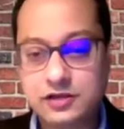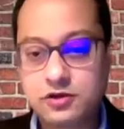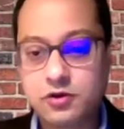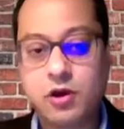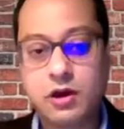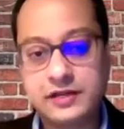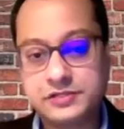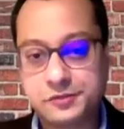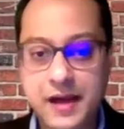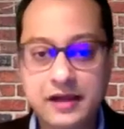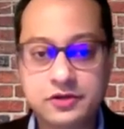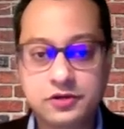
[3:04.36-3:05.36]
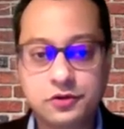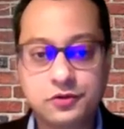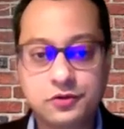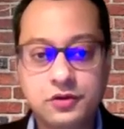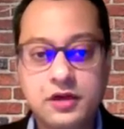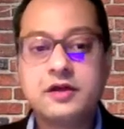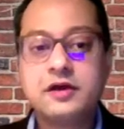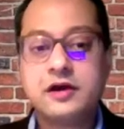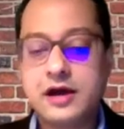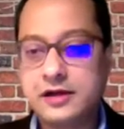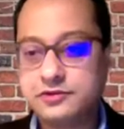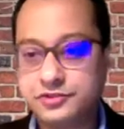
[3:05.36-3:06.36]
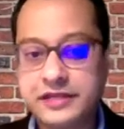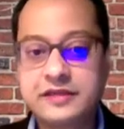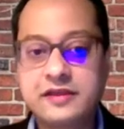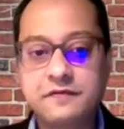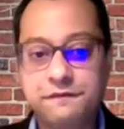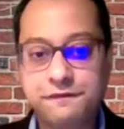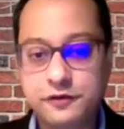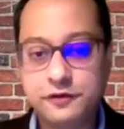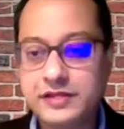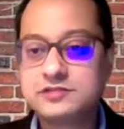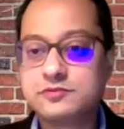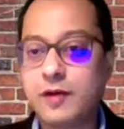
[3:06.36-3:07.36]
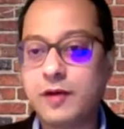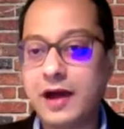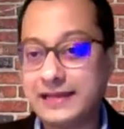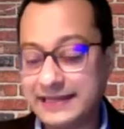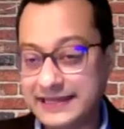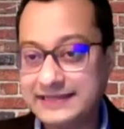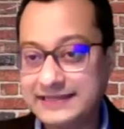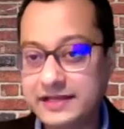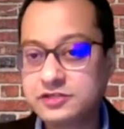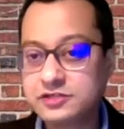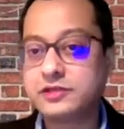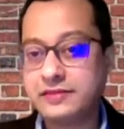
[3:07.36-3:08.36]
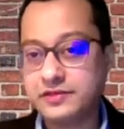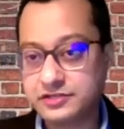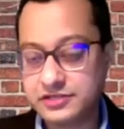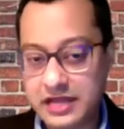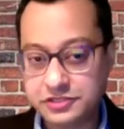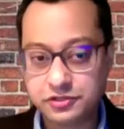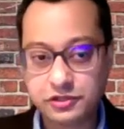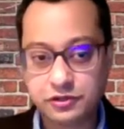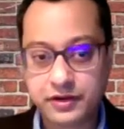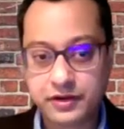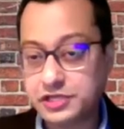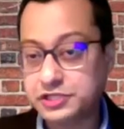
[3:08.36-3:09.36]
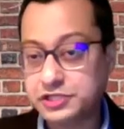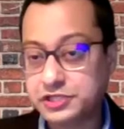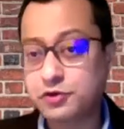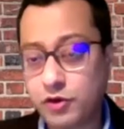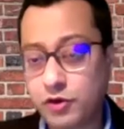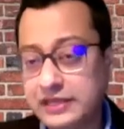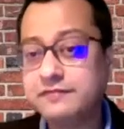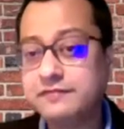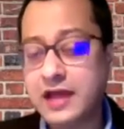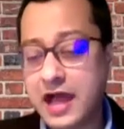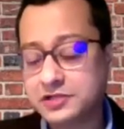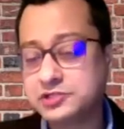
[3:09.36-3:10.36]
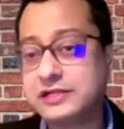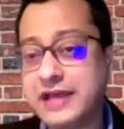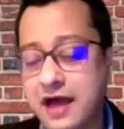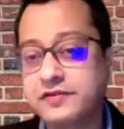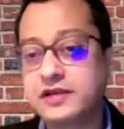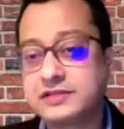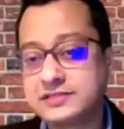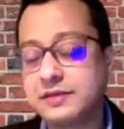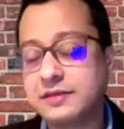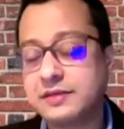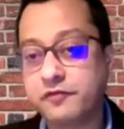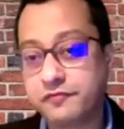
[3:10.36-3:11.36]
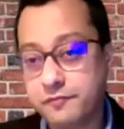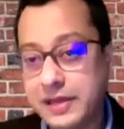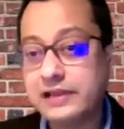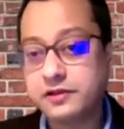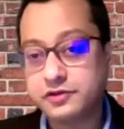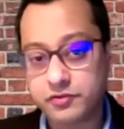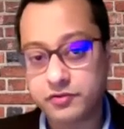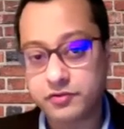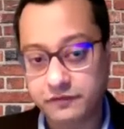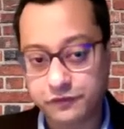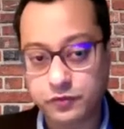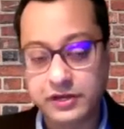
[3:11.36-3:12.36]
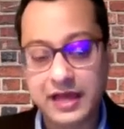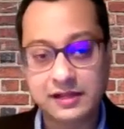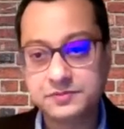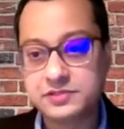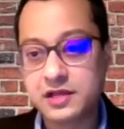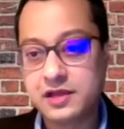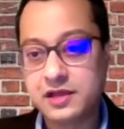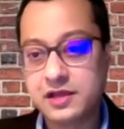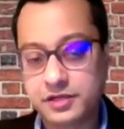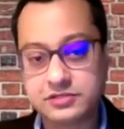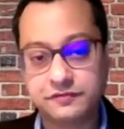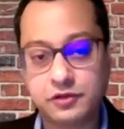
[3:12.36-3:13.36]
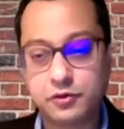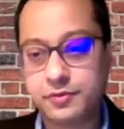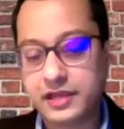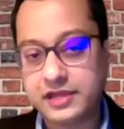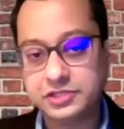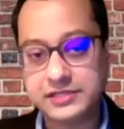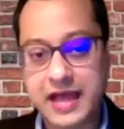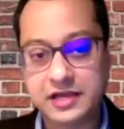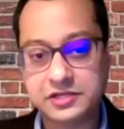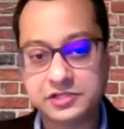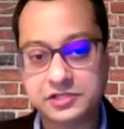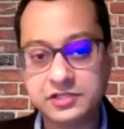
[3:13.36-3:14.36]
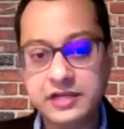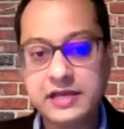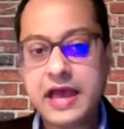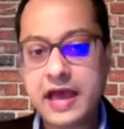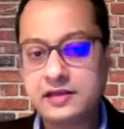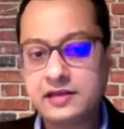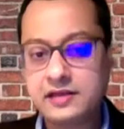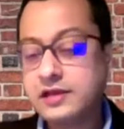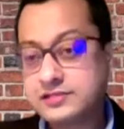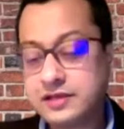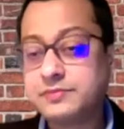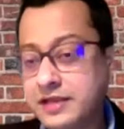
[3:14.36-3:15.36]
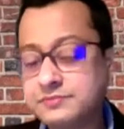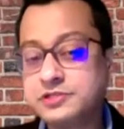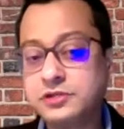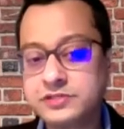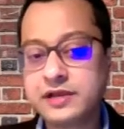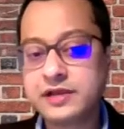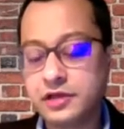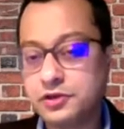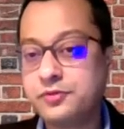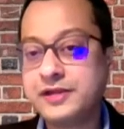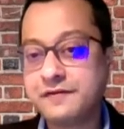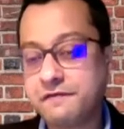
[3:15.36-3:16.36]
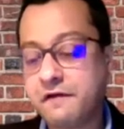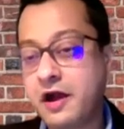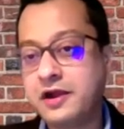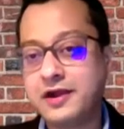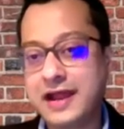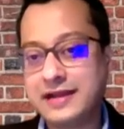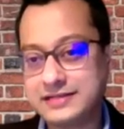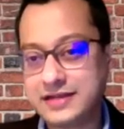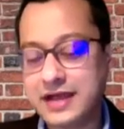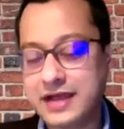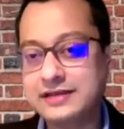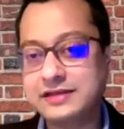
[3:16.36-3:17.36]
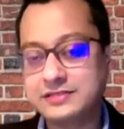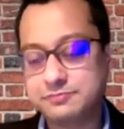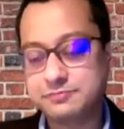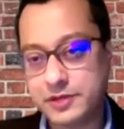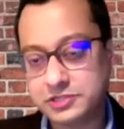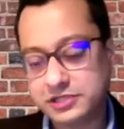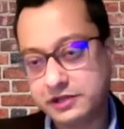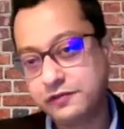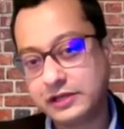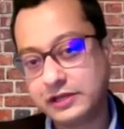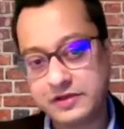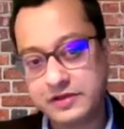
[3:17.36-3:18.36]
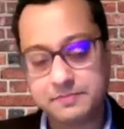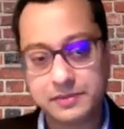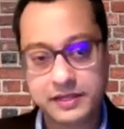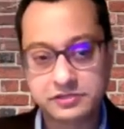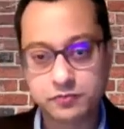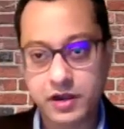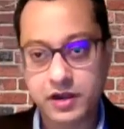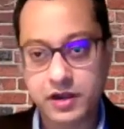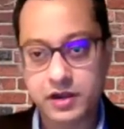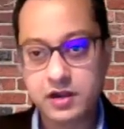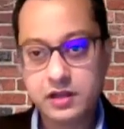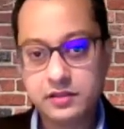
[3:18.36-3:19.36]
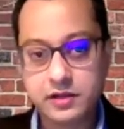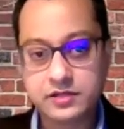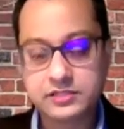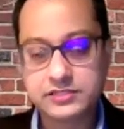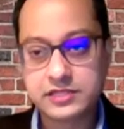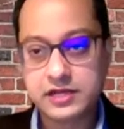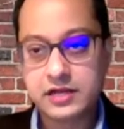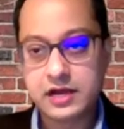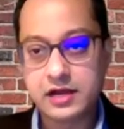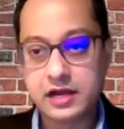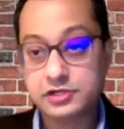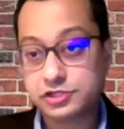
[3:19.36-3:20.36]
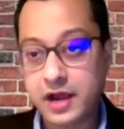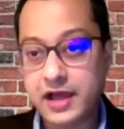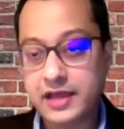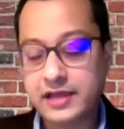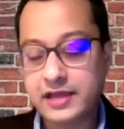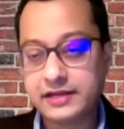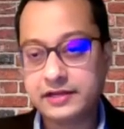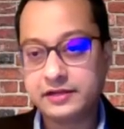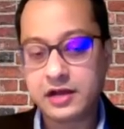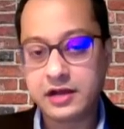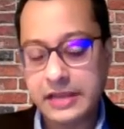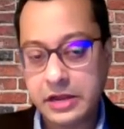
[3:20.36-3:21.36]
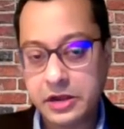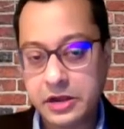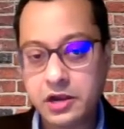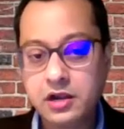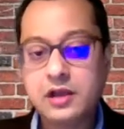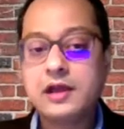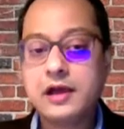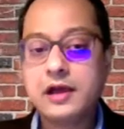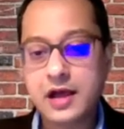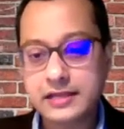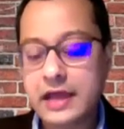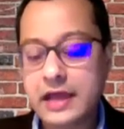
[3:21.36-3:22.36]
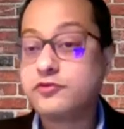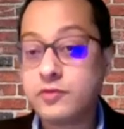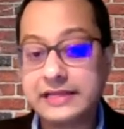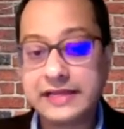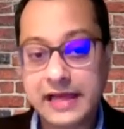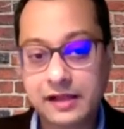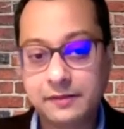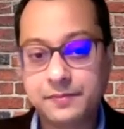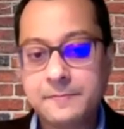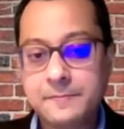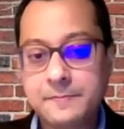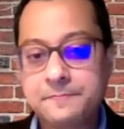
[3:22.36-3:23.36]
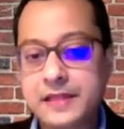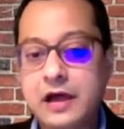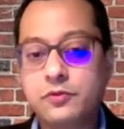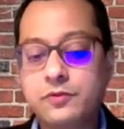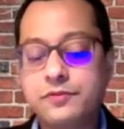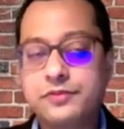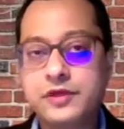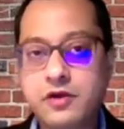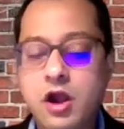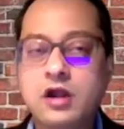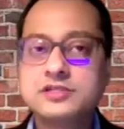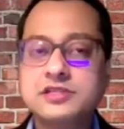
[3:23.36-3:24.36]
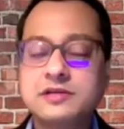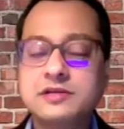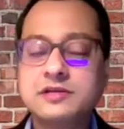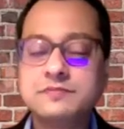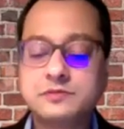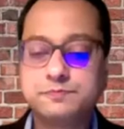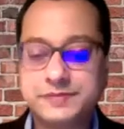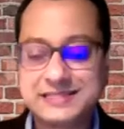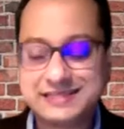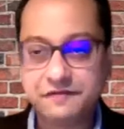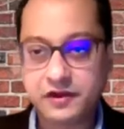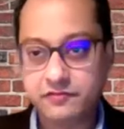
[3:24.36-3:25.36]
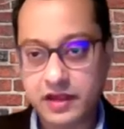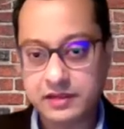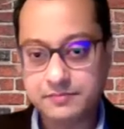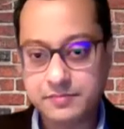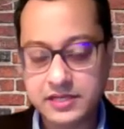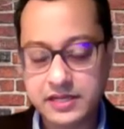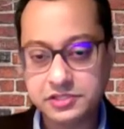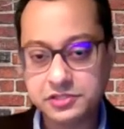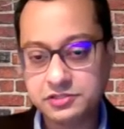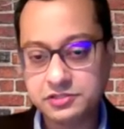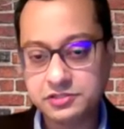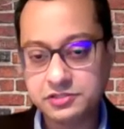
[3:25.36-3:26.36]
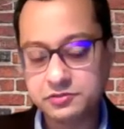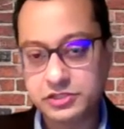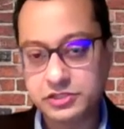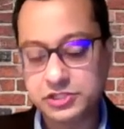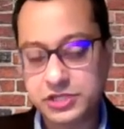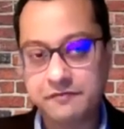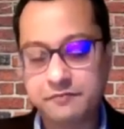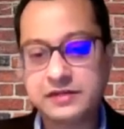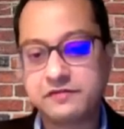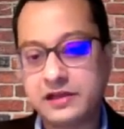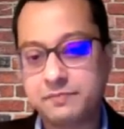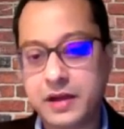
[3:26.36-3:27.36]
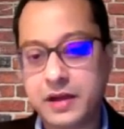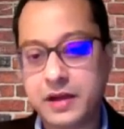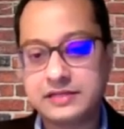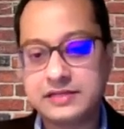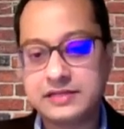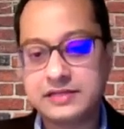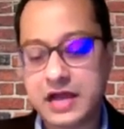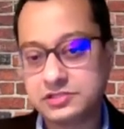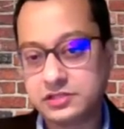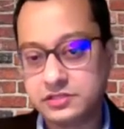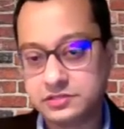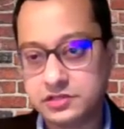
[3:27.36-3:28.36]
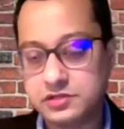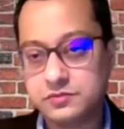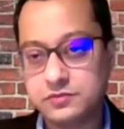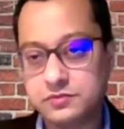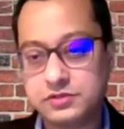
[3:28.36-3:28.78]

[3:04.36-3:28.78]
and tobacco, drinking fluids while eating so that there's natural lubrication, or even actually having a sip of milk during food helps because of the lubrication action. And sometimes using a humidifier at night, especially if you live in a place where there's a dry air, can really help. Now, there are some specific recommendations which have been developed by the National Institute of